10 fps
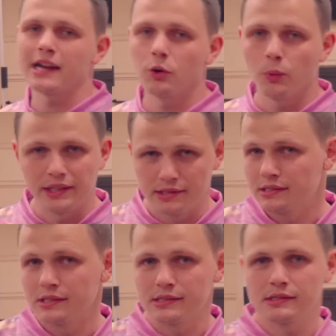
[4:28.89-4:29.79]
our
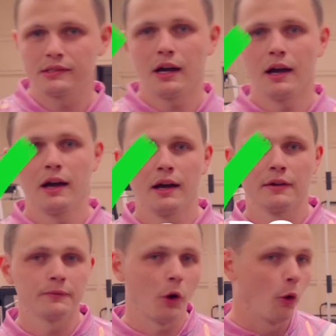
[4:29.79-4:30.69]
weaknesses.
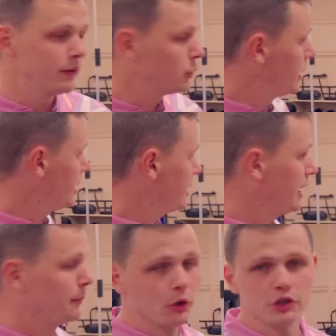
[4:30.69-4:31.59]
Over the weekend,
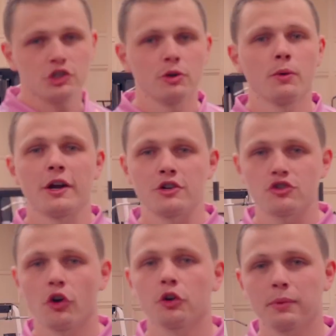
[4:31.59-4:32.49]
I bowled a tournament where I
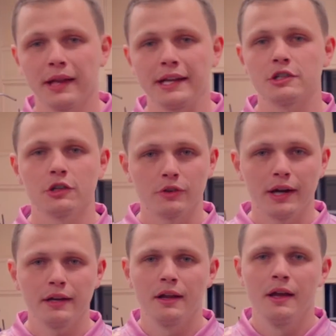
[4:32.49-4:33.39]
struggled playing to the
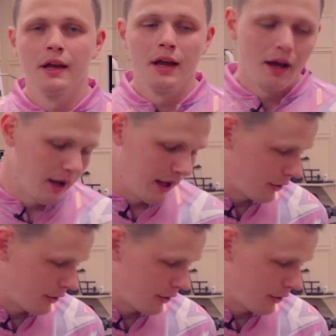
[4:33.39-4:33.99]
right. I